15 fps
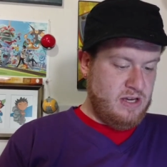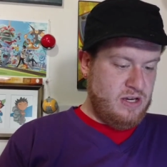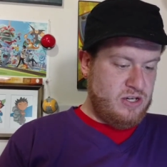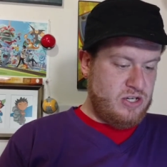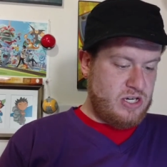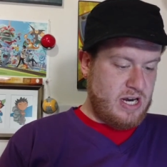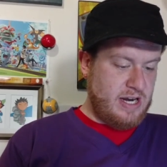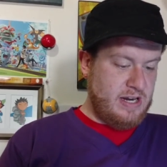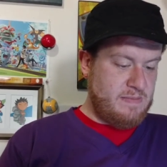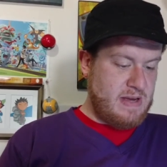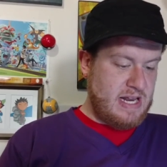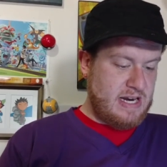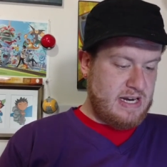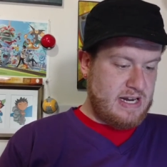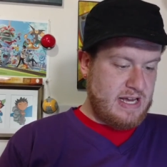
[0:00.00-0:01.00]
shiny
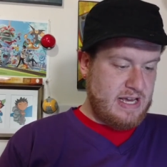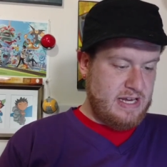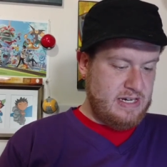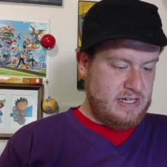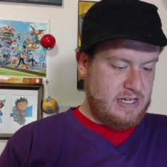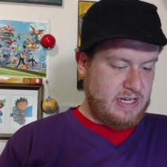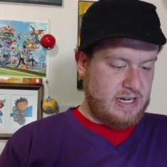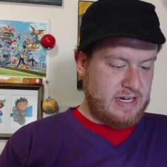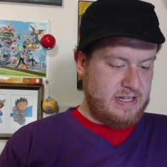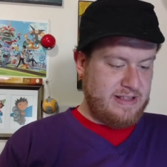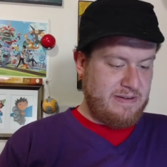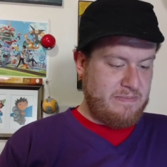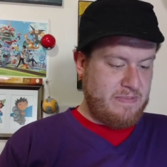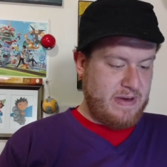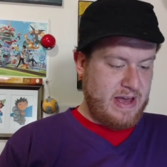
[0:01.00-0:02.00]
Meditite in
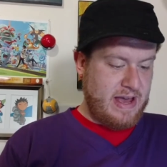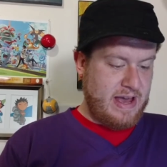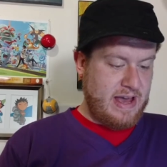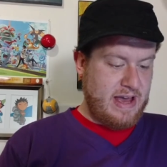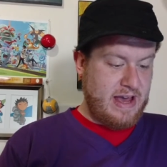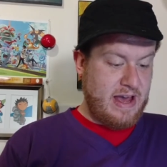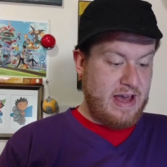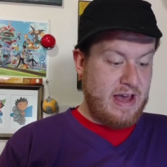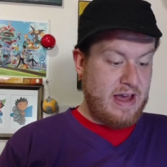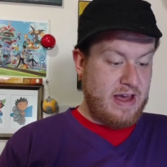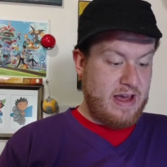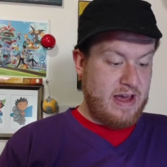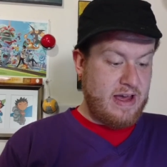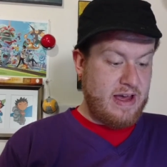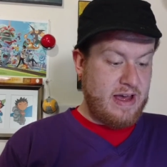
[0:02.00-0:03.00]
the
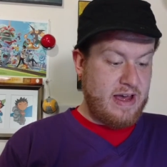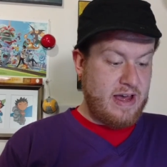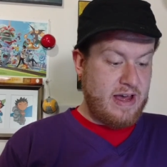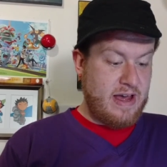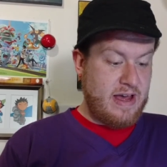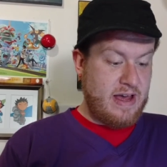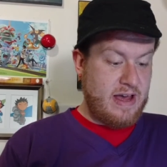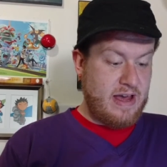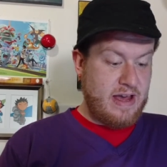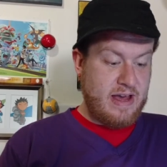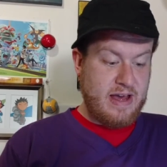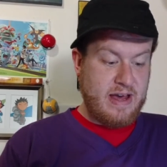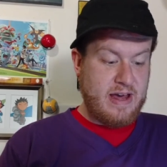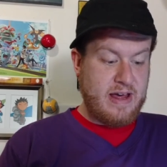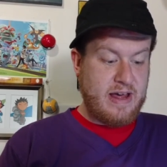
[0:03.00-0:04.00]

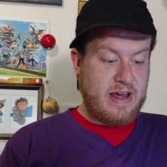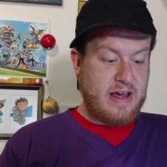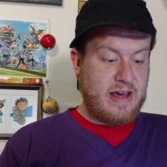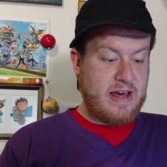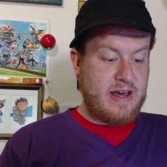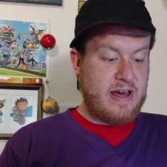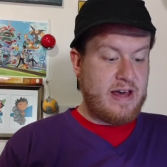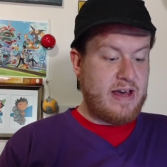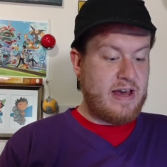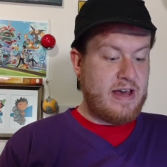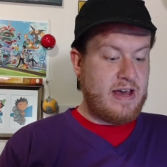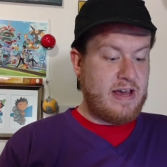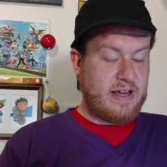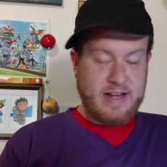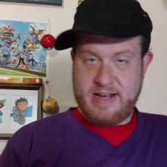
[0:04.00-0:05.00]
bag.
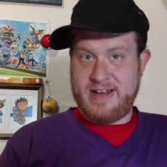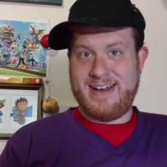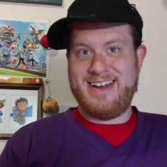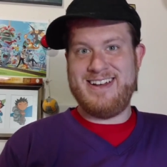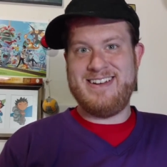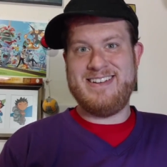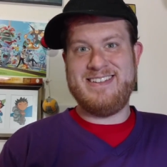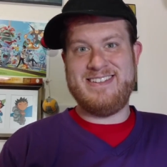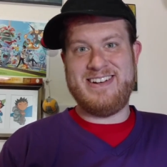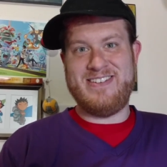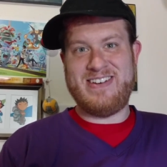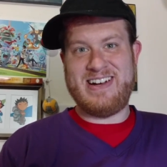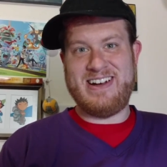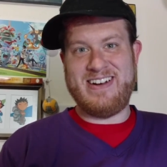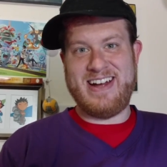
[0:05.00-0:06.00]
There
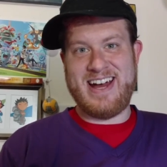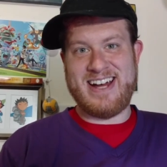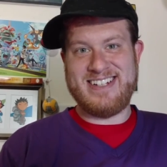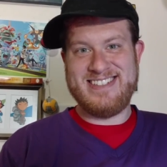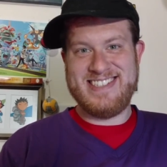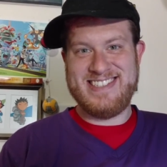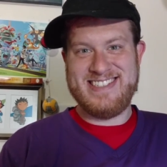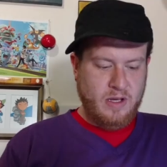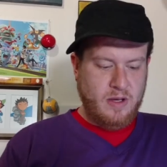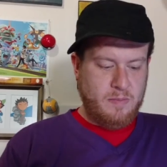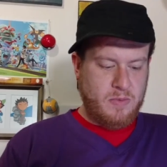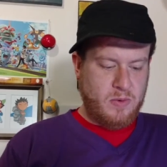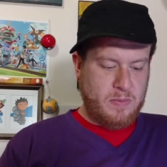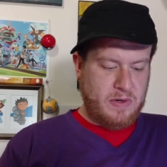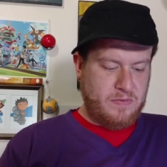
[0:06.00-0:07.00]
we go, yeah.
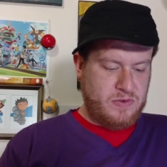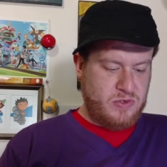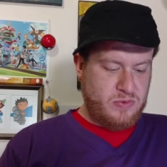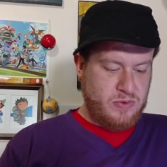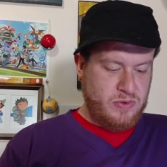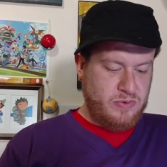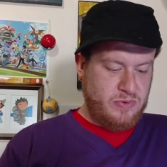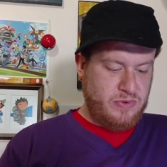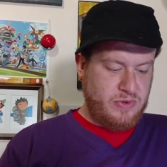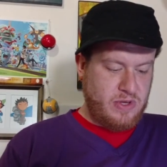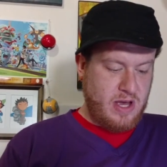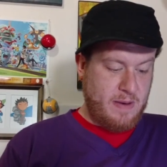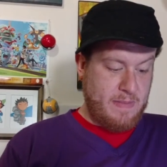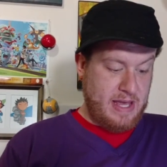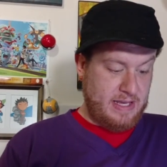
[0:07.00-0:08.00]
Moment of truth,
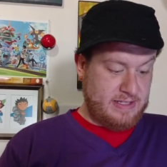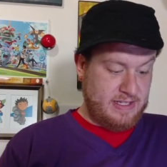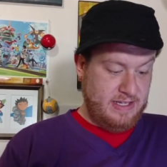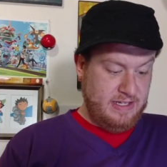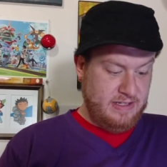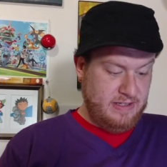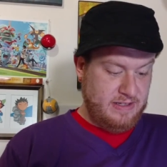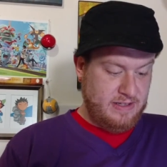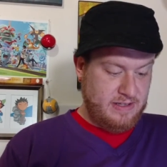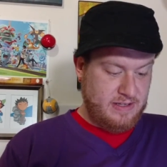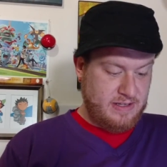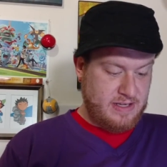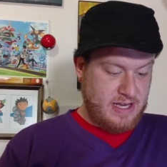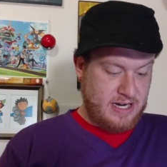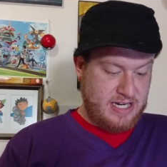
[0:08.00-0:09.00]
amazing.
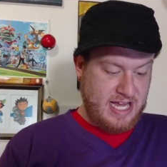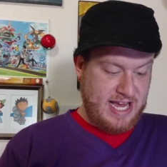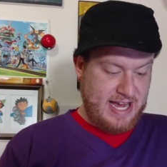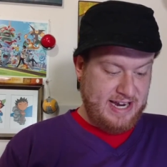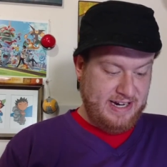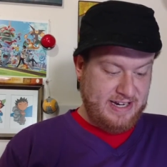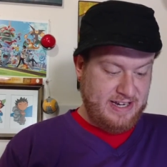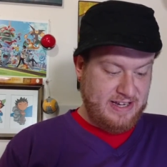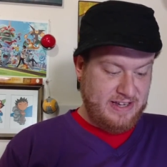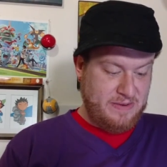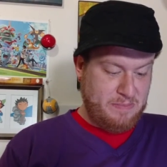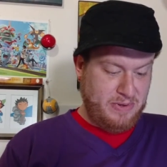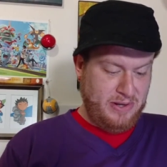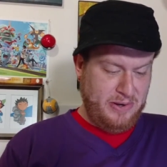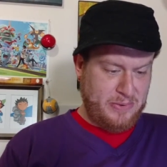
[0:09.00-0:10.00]
Attack,
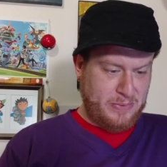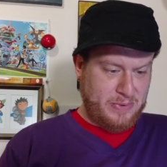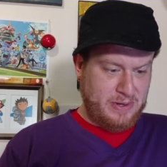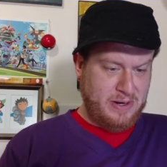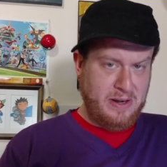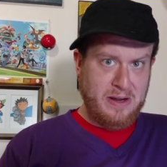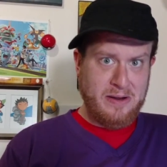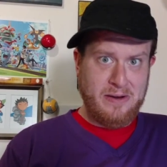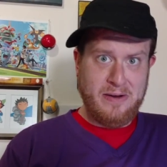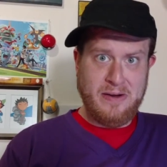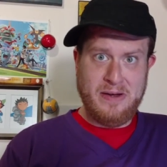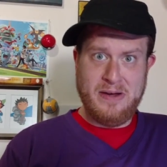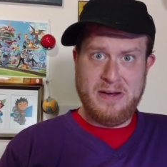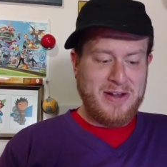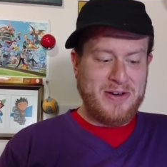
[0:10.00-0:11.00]
blown.
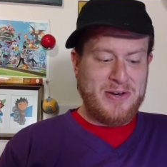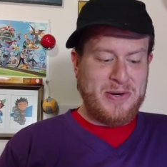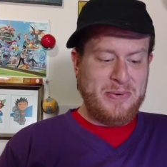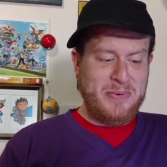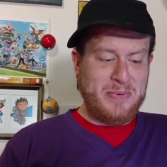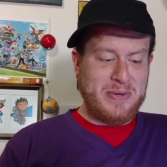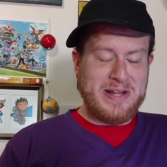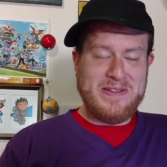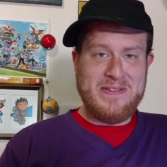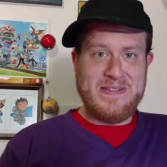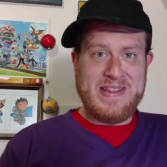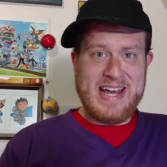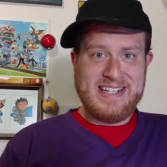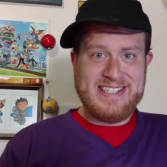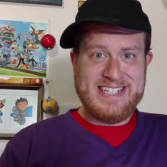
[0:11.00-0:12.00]
Dude,
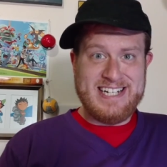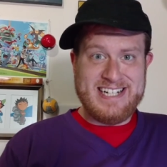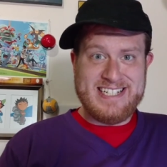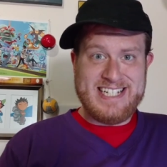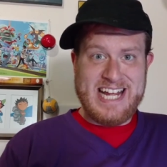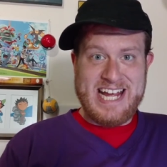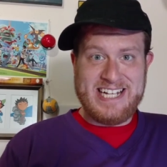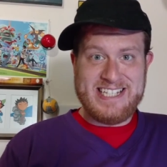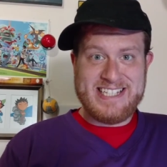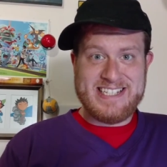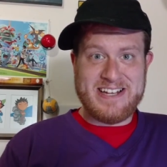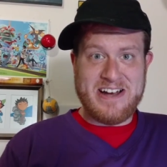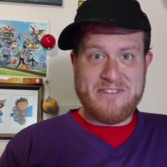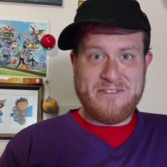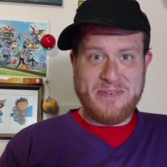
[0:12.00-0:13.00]
that's an intense,
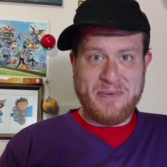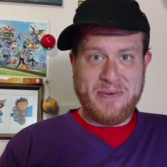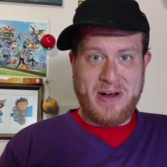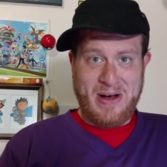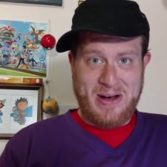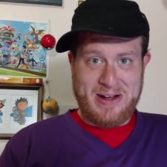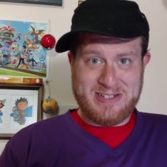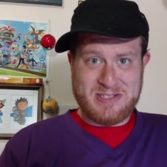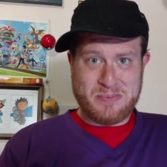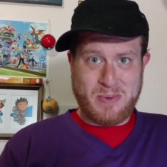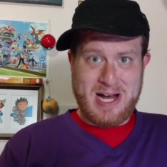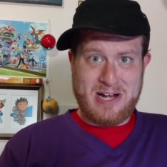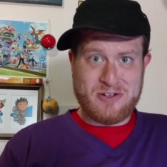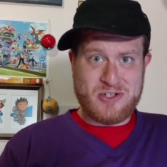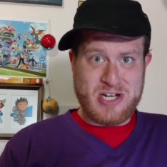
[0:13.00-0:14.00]
full odds,
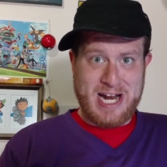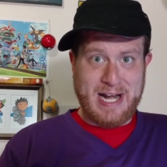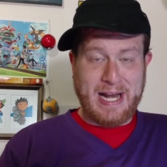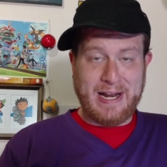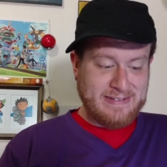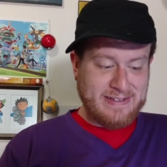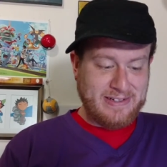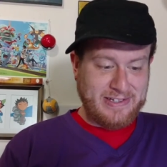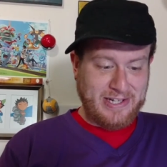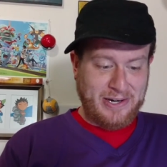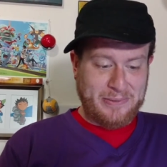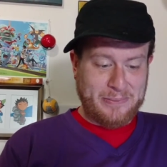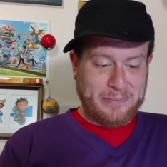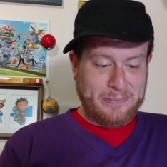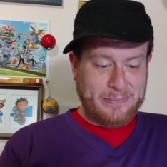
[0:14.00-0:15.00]
wild shiny.
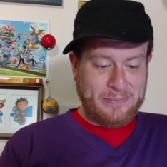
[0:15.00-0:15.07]
Yo.